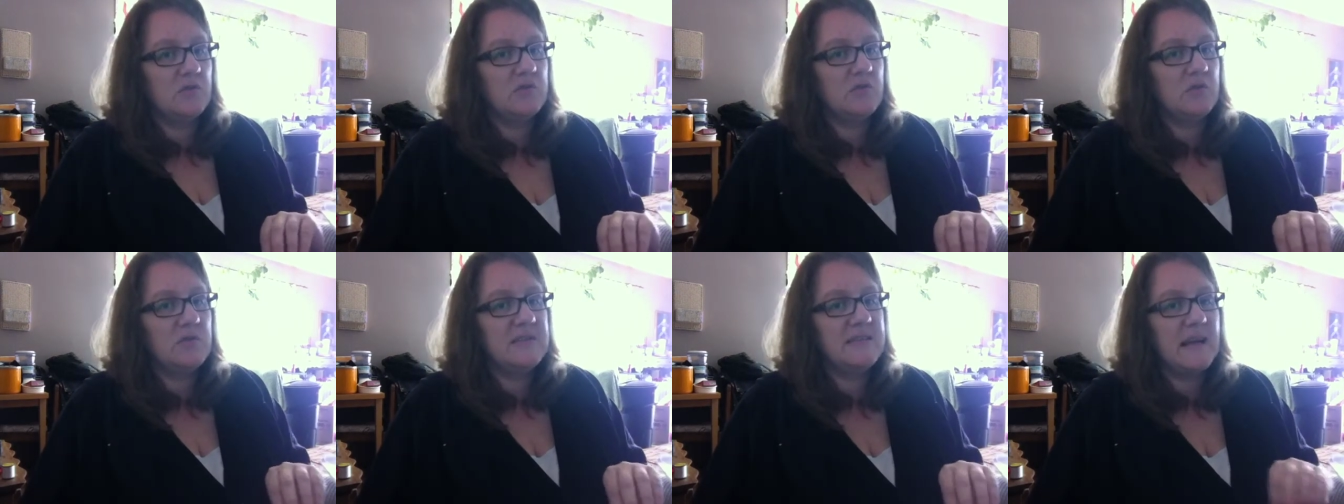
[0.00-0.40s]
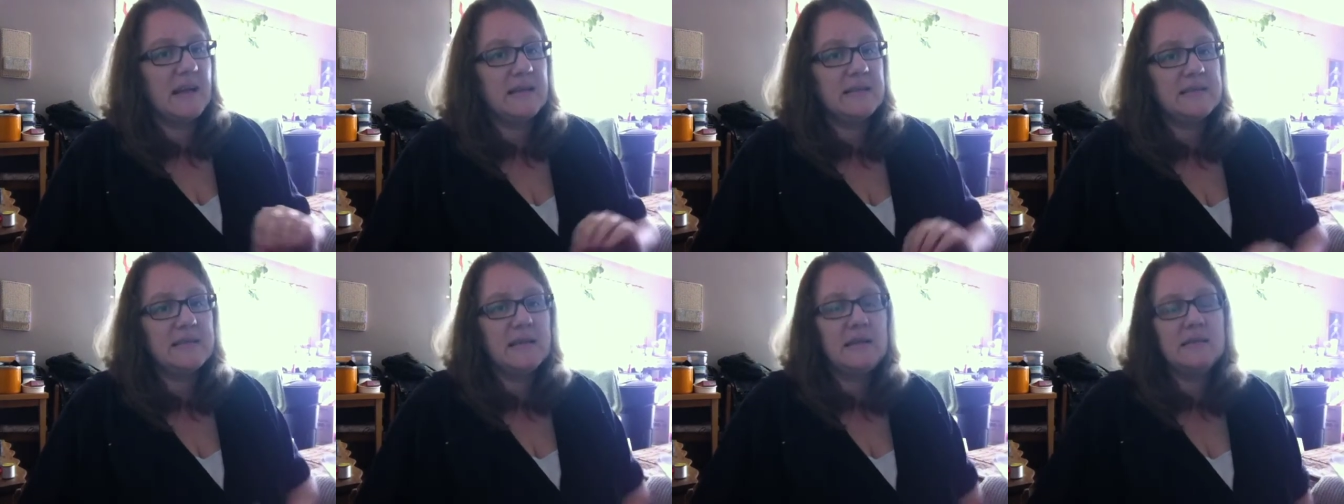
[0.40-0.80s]
So
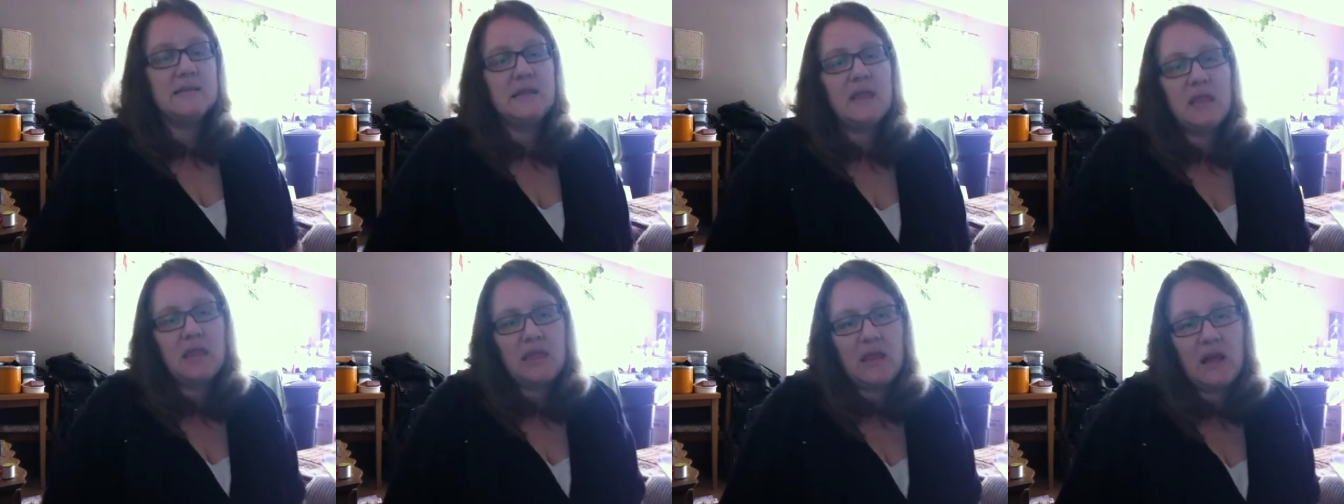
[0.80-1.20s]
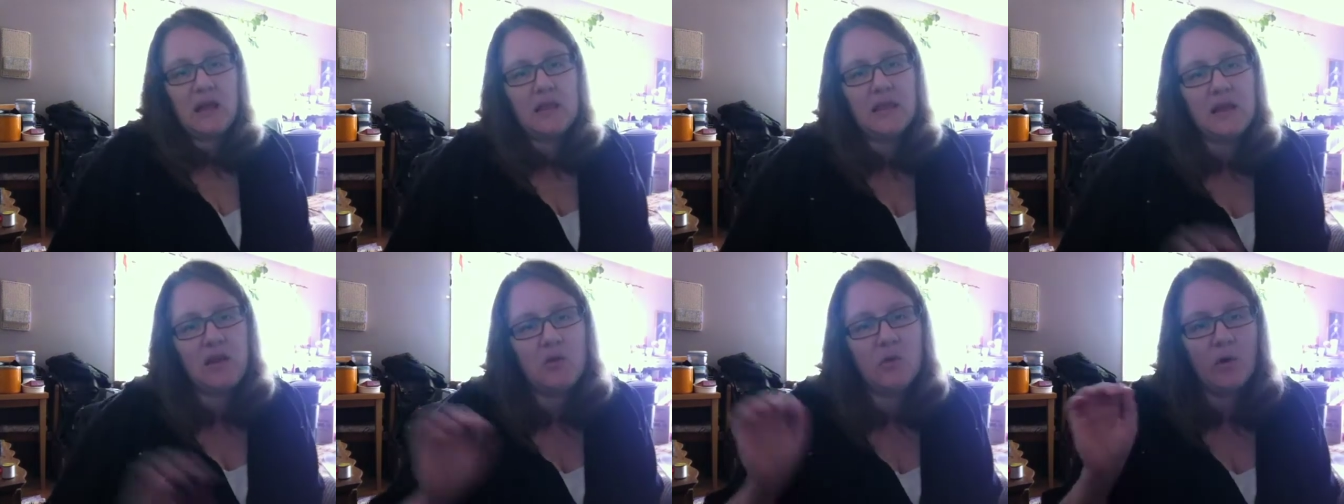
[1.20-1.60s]
sex is the
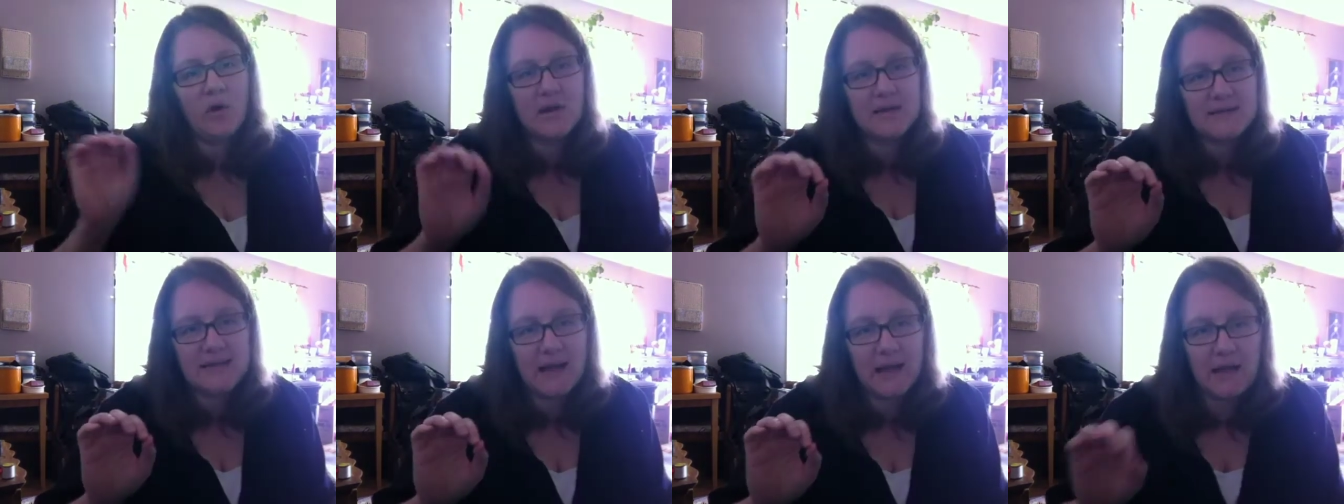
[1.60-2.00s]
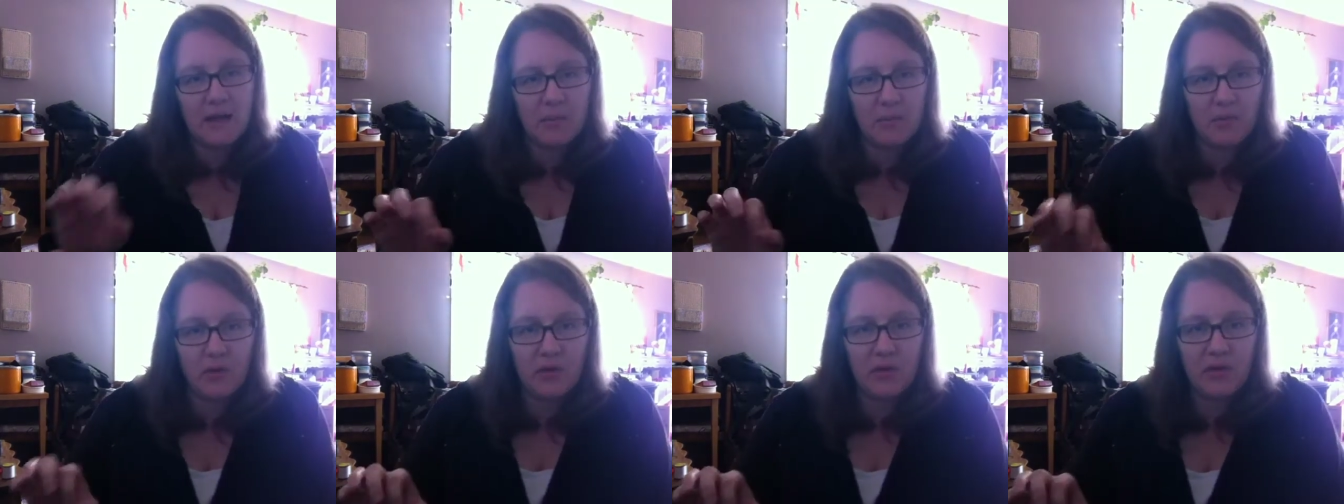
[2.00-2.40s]
thing that you are assigned
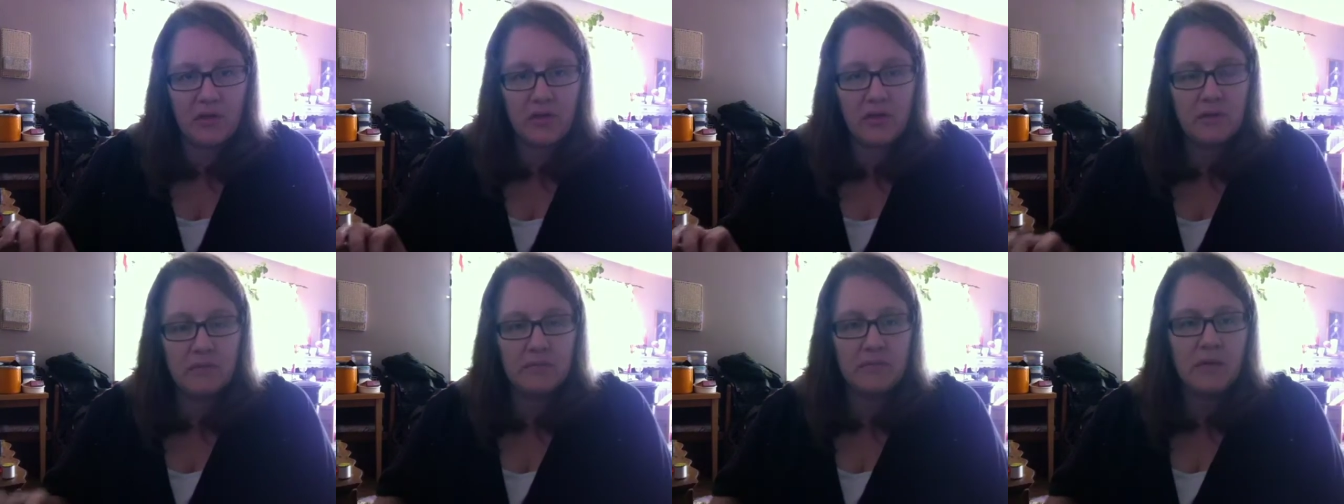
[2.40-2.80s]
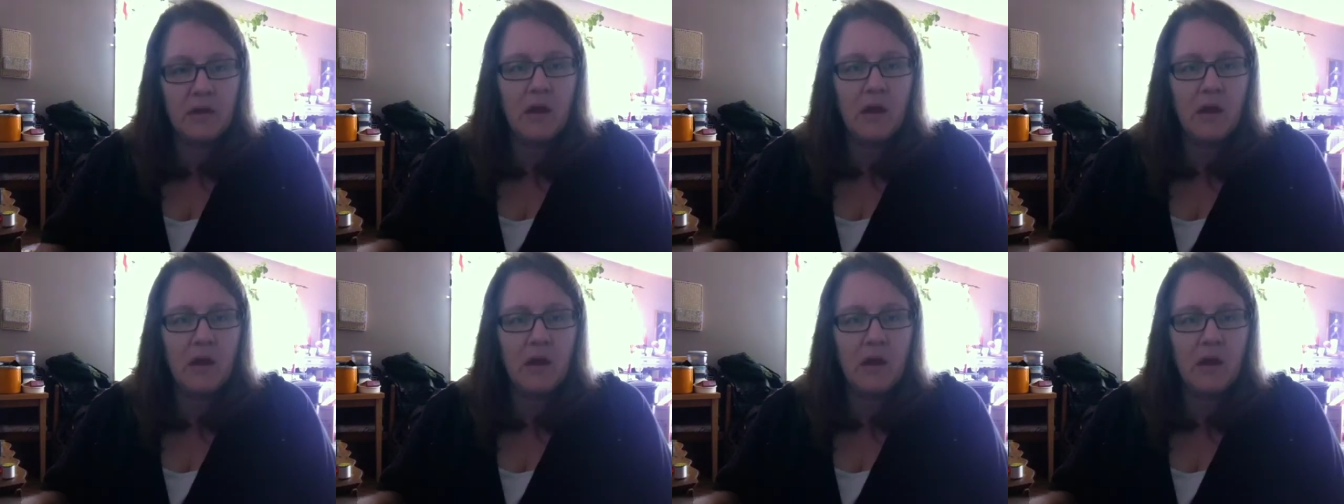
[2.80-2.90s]
at birth